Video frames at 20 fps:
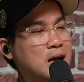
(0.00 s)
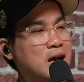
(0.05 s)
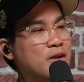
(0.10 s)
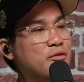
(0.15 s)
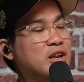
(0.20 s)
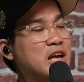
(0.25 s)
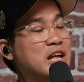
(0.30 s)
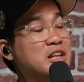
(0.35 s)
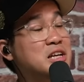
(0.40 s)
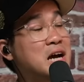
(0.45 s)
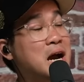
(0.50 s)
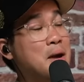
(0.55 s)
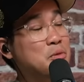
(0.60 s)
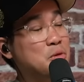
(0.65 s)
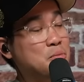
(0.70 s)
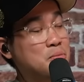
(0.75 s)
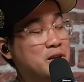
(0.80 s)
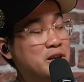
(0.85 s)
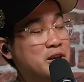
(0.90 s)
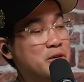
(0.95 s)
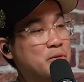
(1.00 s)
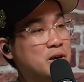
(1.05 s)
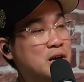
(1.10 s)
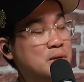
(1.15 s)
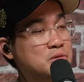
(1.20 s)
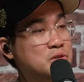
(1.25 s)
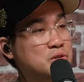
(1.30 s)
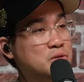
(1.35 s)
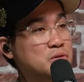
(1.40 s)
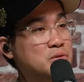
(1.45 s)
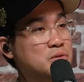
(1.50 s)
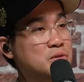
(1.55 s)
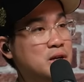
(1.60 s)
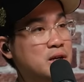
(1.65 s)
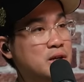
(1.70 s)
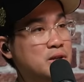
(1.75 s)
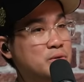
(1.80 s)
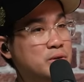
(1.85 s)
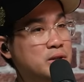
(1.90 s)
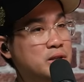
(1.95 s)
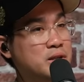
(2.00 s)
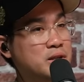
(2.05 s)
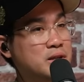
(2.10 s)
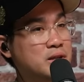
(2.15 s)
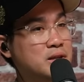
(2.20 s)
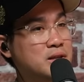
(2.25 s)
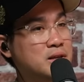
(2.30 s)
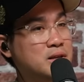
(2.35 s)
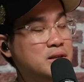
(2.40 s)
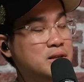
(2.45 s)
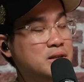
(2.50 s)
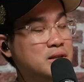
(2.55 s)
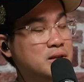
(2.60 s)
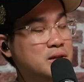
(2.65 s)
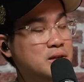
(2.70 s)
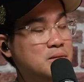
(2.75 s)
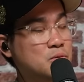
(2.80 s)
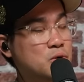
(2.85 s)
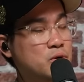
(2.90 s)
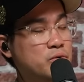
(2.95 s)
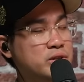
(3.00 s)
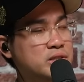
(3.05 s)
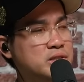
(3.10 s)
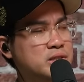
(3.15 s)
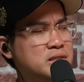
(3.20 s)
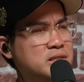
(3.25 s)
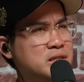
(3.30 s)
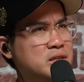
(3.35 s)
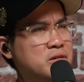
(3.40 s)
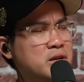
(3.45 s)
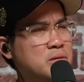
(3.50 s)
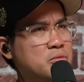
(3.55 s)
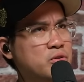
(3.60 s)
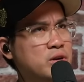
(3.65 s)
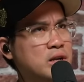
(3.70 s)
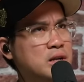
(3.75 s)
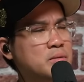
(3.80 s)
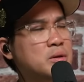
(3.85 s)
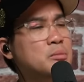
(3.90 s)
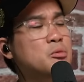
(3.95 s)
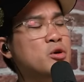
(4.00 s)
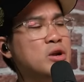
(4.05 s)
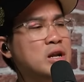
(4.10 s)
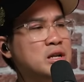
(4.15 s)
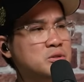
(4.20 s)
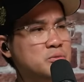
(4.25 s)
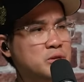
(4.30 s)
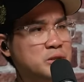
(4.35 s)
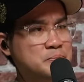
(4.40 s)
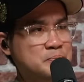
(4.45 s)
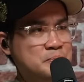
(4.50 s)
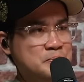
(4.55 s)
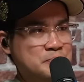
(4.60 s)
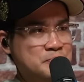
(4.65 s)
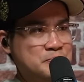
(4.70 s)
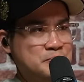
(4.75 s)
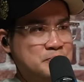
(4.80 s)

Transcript: I haven't had time to play it, but I'm still uh, doing the the more recent. Is it Craig Morel the Morales one?